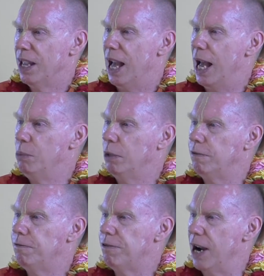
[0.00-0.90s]
I will
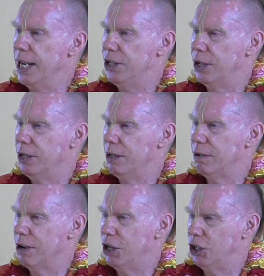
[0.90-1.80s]
frighten
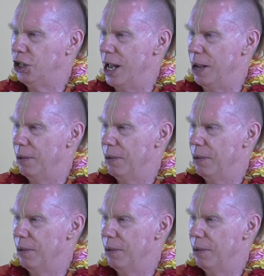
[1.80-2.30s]
Krishna.